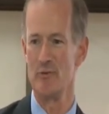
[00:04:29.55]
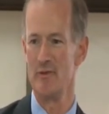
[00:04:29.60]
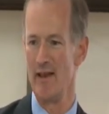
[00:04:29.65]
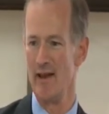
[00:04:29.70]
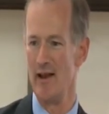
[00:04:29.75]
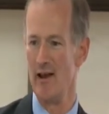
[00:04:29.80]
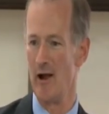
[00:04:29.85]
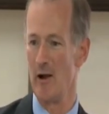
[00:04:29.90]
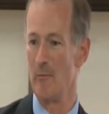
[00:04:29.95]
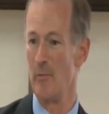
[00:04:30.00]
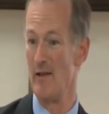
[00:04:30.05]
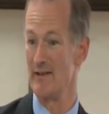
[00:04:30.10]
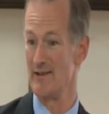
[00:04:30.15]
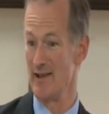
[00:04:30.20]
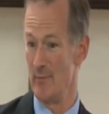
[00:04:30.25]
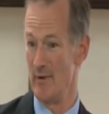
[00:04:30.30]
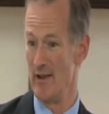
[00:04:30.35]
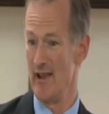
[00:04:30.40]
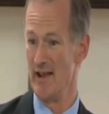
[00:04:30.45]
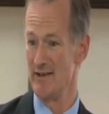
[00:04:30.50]
with any luck, by the
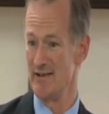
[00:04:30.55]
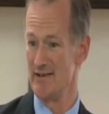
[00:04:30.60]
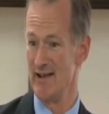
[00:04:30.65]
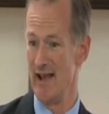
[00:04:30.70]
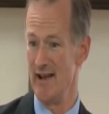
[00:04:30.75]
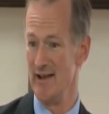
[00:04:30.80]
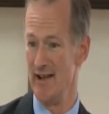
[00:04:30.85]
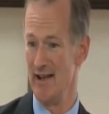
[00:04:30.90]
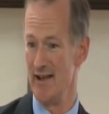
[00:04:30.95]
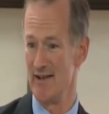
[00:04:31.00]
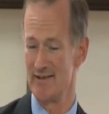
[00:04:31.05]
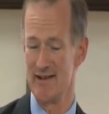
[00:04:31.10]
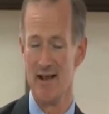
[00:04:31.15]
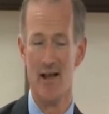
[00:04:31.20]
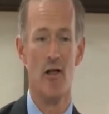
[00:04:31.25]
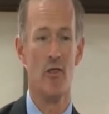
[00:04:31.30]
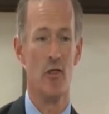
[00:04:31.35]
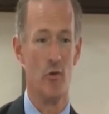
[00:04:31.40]
time we get to 10 years,